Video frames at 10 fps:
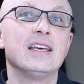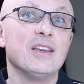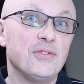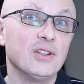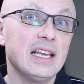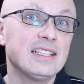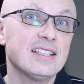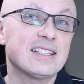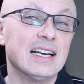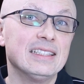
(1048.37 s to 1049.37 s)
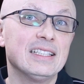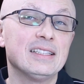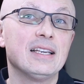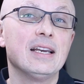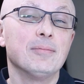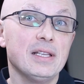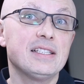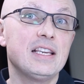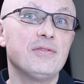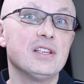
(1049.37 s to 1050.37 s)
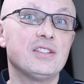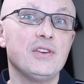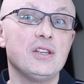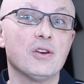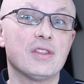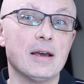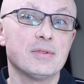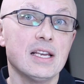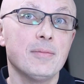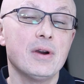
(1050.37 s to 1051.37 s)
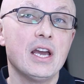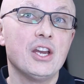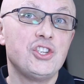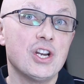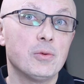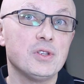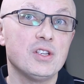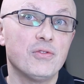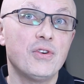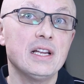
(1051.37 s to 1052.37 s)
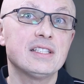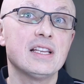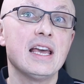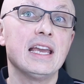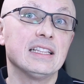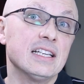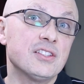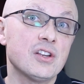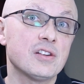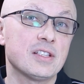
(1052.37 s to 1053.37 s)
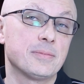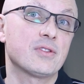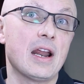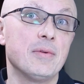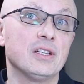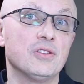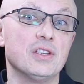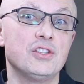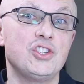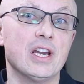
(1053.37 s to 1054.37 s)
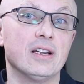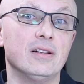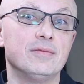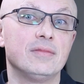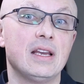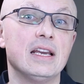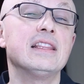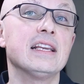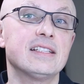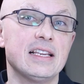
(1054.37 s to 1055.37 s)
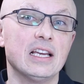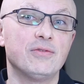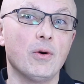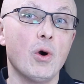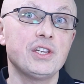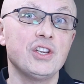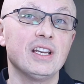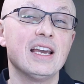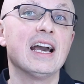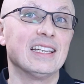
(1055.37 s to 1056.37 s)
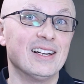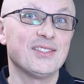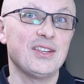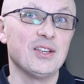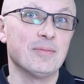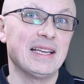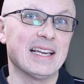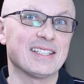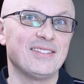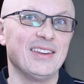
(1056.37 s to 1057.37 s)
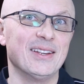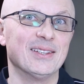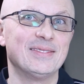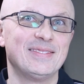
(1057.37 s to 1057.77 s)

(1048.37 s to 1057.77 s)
If you like this content, please give this video a thumbs up, share with your friends, and consider subscribing to this channel. Thanks again for watching, and I'll see you in my next video.